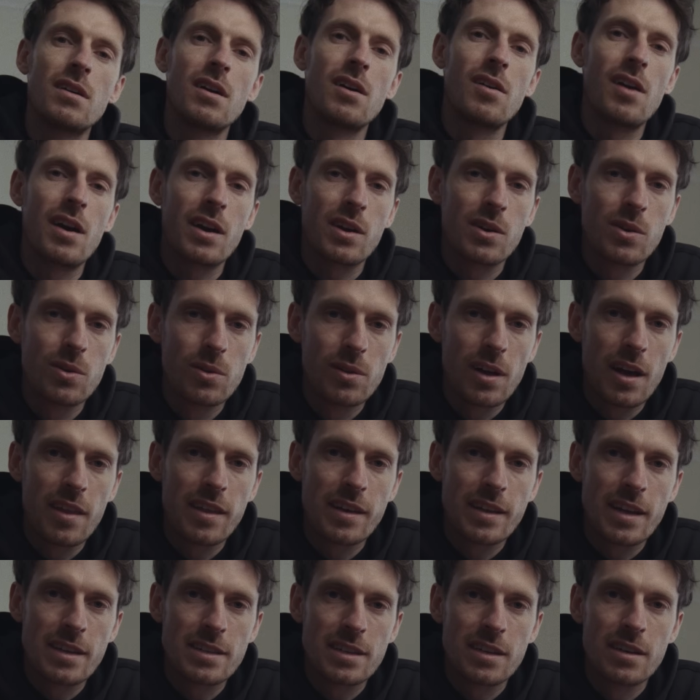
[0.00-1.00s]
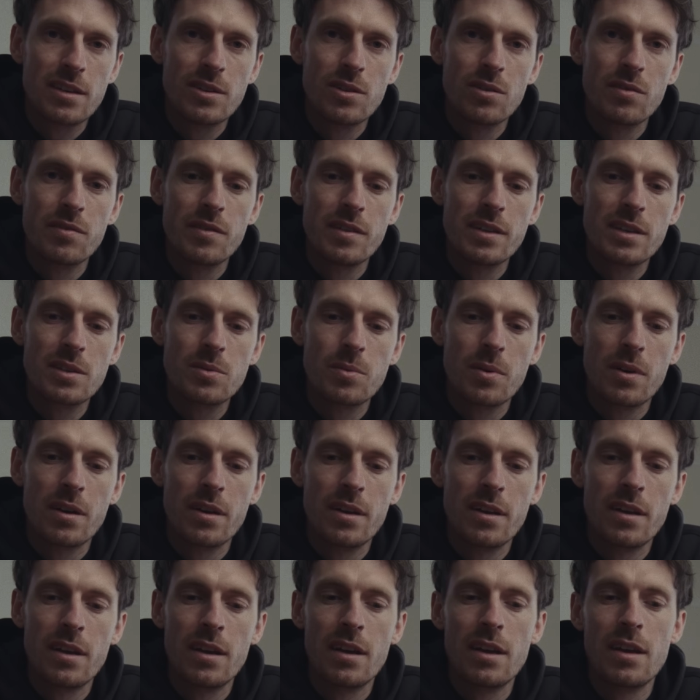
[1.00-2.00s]
Alright, cool, I think that's going to do it for this
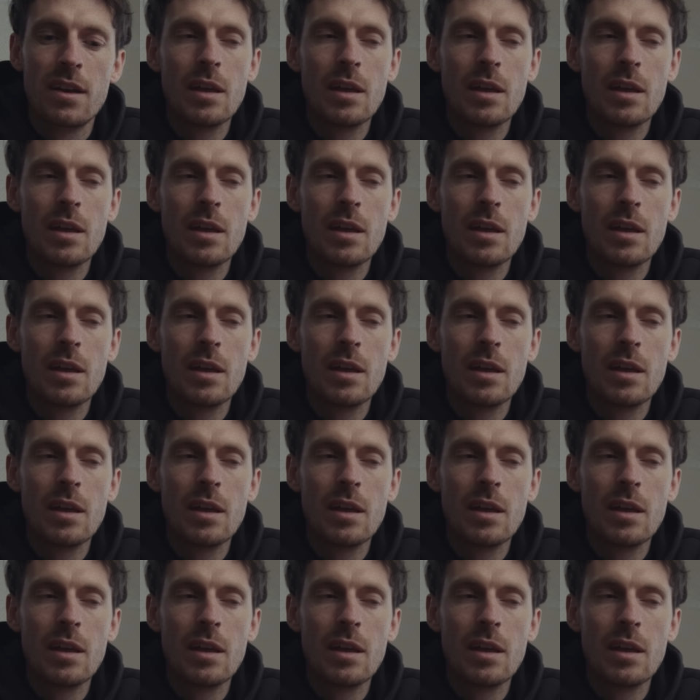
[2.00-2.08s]
one.